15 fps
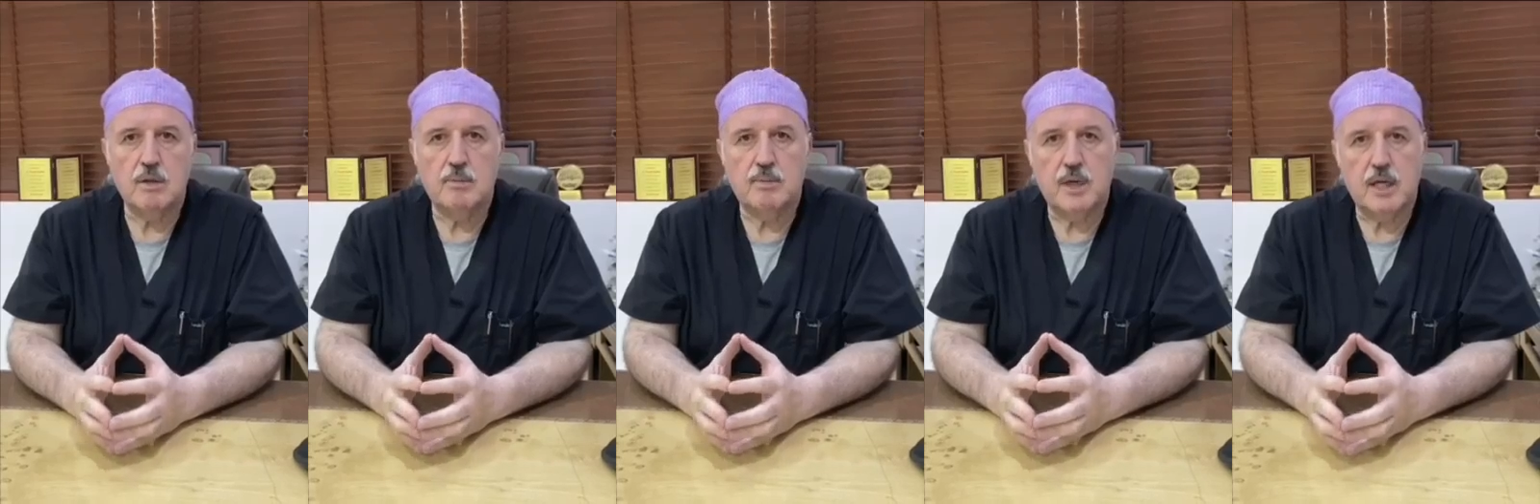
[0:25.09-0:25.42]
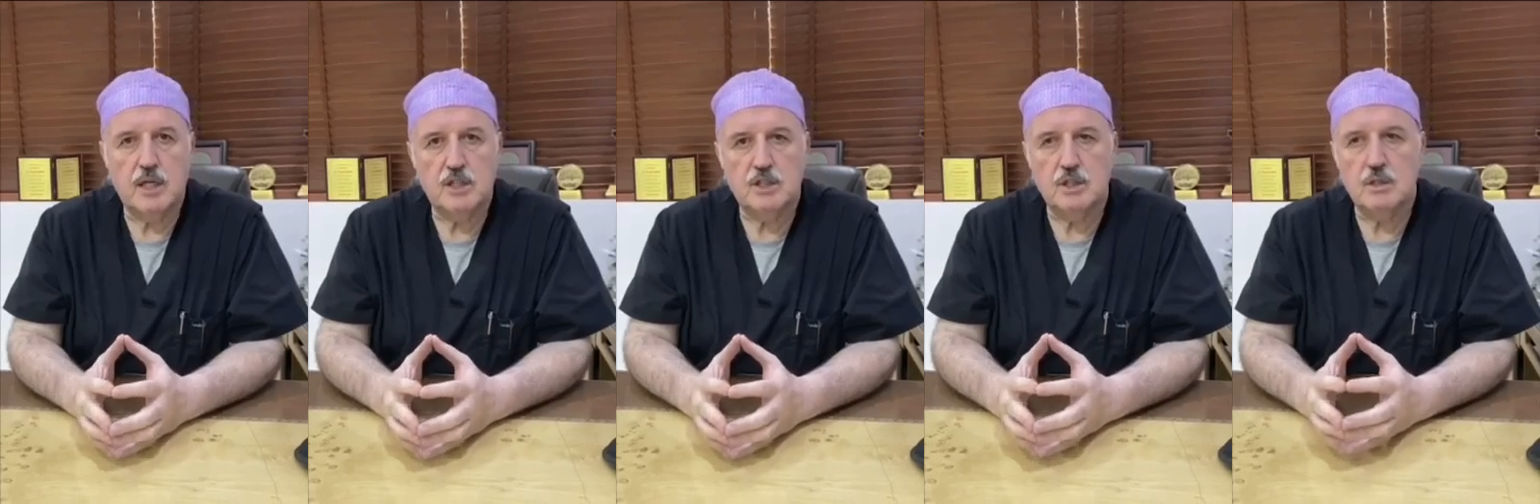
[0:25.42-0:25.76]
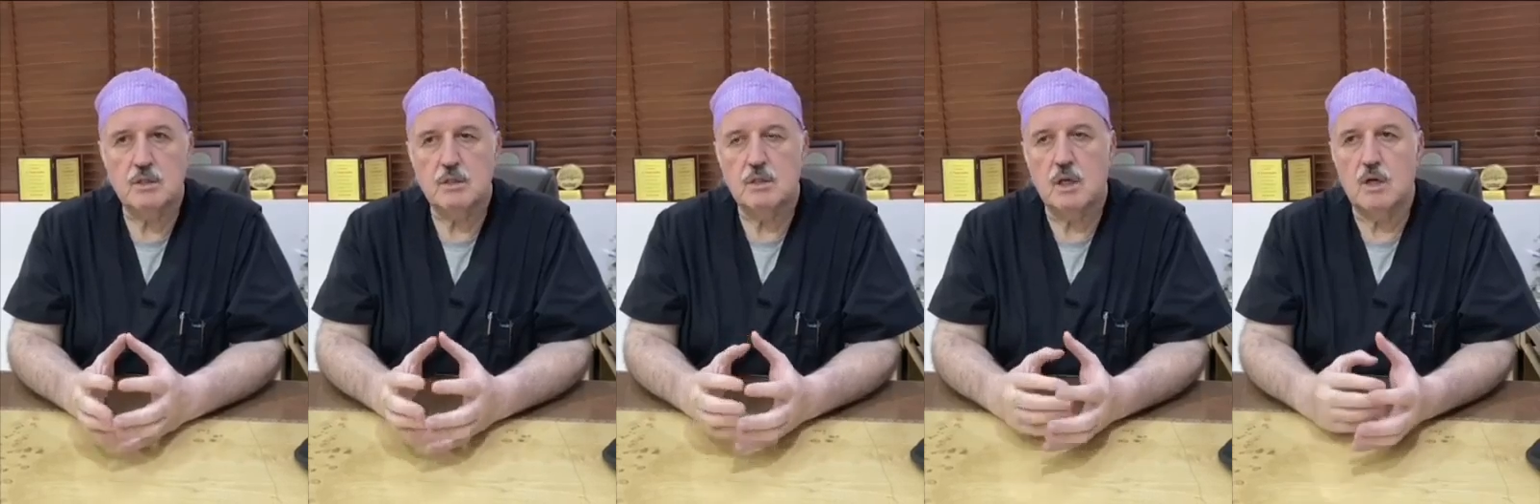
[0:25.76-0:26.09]

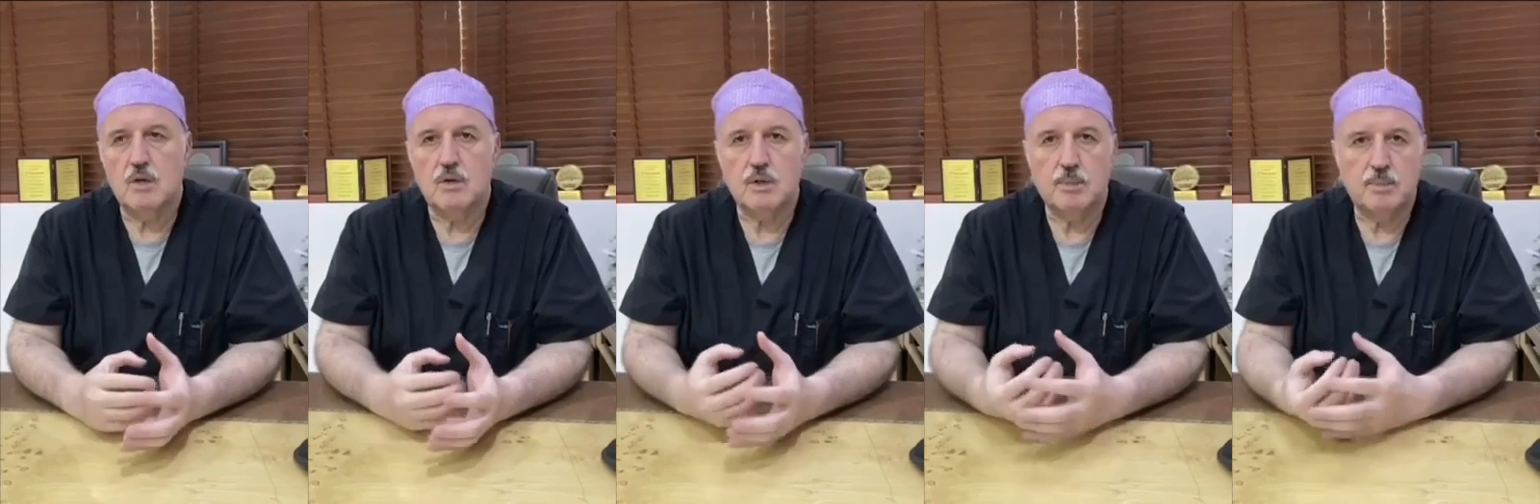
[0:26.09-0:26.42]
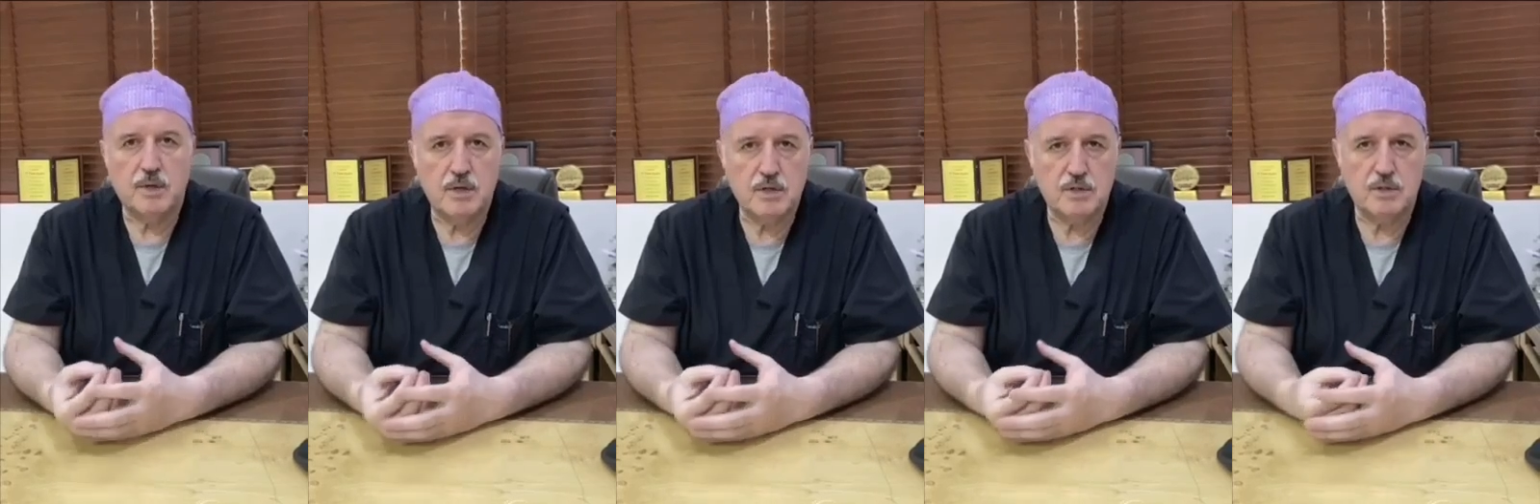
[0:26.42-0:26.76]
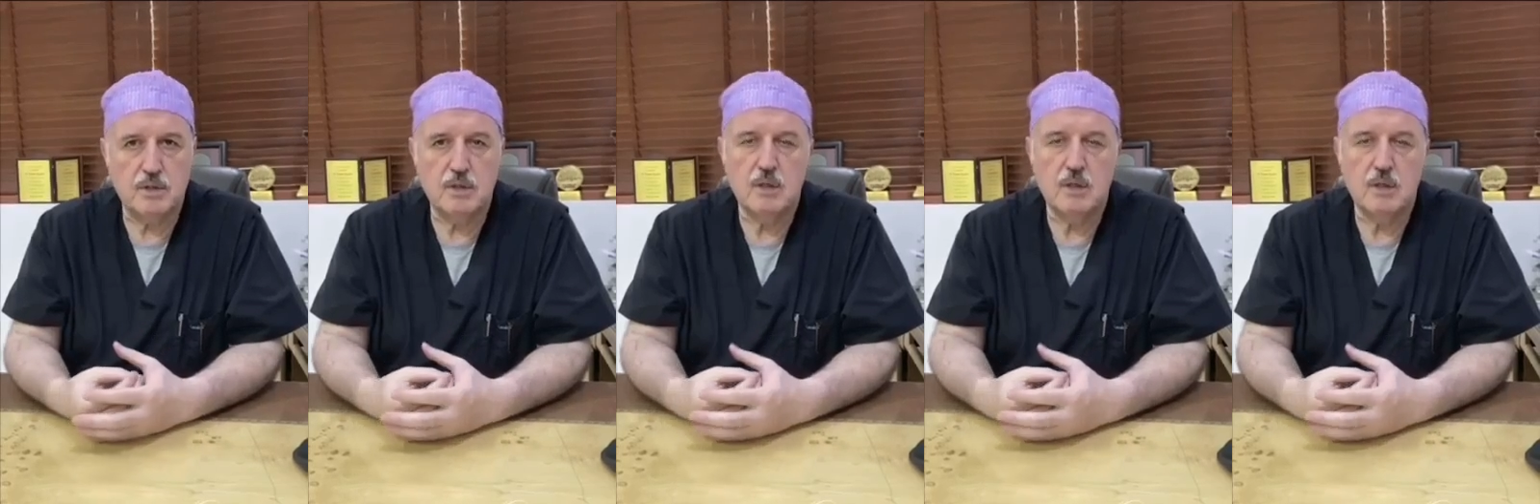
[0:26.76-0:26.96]
patient or the person